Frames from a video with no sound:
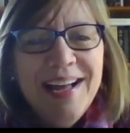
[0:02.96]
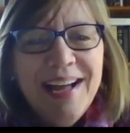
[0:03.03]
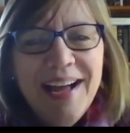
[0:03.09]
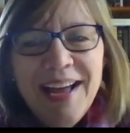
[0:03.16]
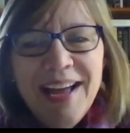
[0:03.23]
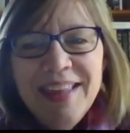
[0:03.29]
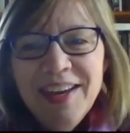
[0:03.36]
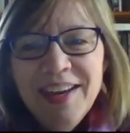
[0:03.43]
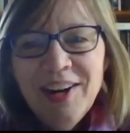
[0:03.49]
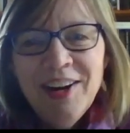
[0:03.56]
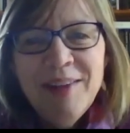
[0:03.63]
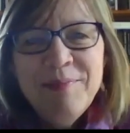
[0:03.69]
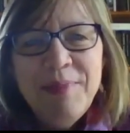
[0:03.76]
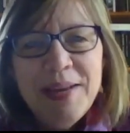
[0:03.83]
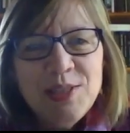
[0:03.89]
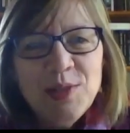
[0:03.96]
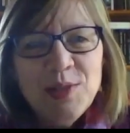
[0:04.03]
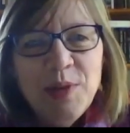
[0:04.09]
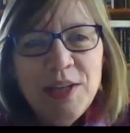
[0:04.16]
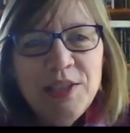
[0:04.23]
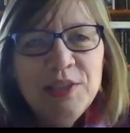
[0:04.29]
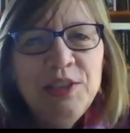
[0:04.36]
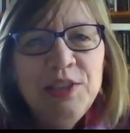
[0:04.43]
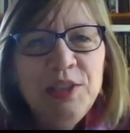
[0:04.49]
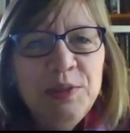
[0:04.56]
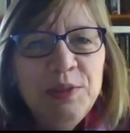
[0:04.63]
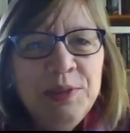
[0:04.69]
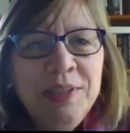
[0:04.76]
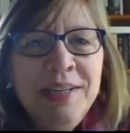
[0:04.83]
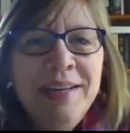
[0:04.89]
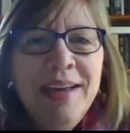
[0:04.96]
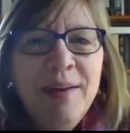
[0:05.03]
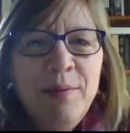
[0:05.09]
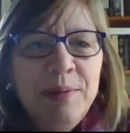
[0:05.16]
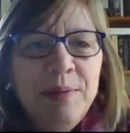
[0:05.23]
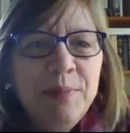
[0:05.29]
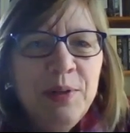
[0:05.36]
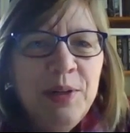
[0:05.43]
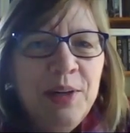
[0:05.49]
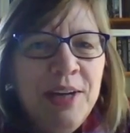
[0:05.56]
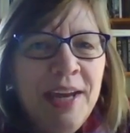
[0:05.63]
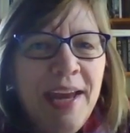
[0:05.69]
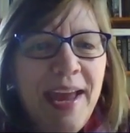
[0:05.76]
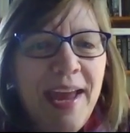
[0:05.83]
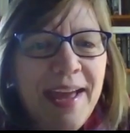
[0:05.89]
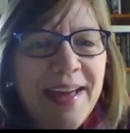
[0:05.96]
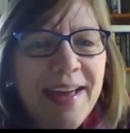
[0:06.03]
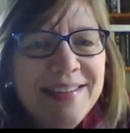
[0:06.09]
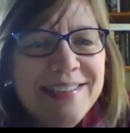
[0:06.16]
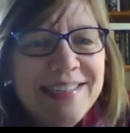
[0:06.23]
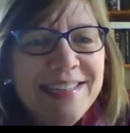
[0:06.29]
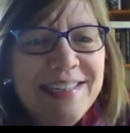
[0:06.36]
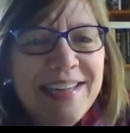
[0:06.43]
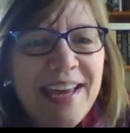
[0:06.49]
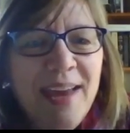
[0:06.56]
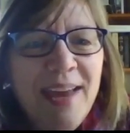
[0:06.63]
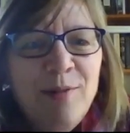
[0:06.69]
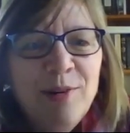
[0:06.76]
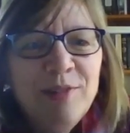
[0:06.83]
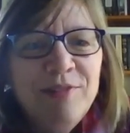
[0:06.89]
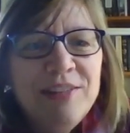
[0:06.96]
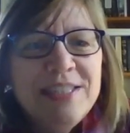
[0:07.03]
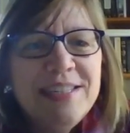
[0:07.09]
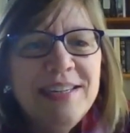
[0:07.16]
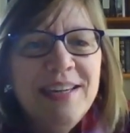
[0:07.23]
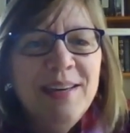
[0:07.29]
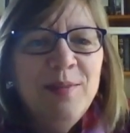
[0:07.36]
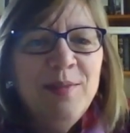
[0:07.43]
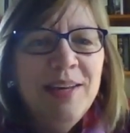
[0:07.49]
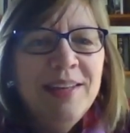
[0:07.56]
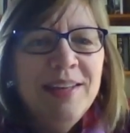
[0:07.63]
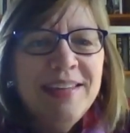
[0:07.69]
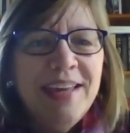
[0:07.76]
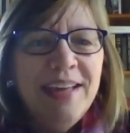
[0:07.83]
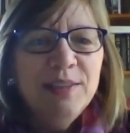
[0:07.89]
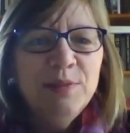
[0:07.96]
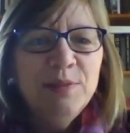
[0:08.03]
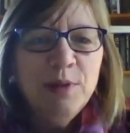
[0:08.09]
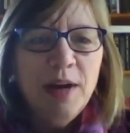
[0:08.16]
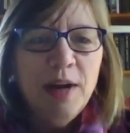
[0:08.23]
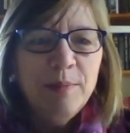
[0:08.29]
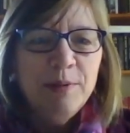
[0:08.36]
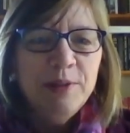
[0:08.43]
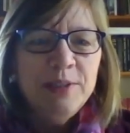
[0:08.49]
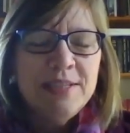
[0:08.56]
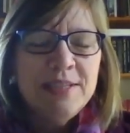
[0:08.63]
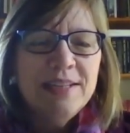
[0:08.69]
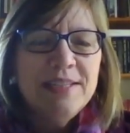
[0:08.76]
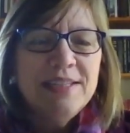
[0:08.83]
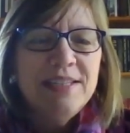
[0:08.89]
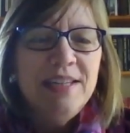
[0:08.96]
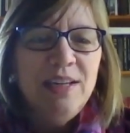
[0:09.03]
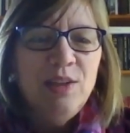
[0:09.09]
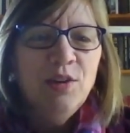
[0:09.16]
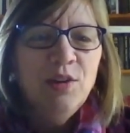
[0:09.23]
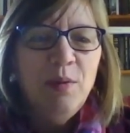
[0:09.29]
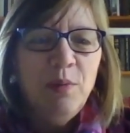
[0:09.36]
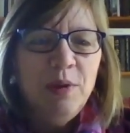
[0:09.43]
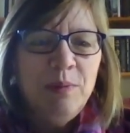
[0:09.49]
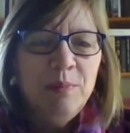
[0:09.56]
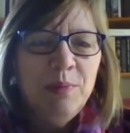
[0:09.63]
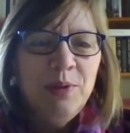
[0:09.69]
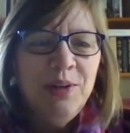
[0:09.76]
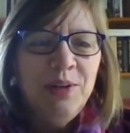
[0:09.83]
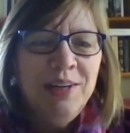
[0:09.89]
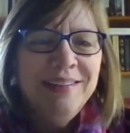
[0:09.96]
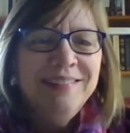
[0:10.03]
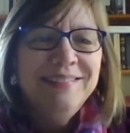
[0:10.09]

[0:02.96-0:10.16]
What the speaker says: Hi there, I'm Pastor Rachel Toon at Wittenberg, and today we're visiting with Katlyn Roberts, a senior at Wittenberg.